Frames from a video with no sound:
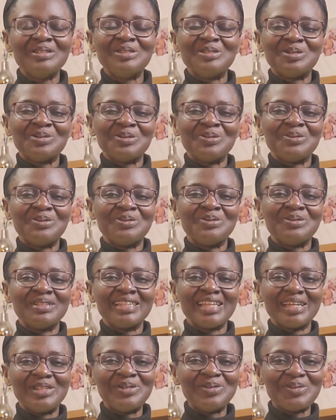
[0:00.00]
to
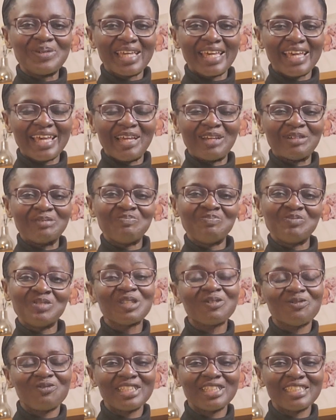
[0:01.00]
the UK
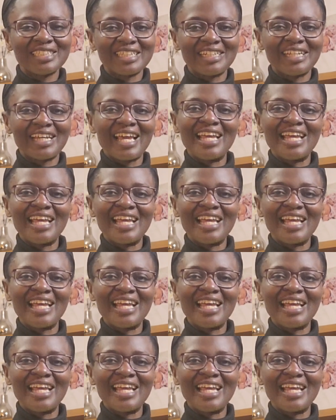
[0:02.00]
to visit,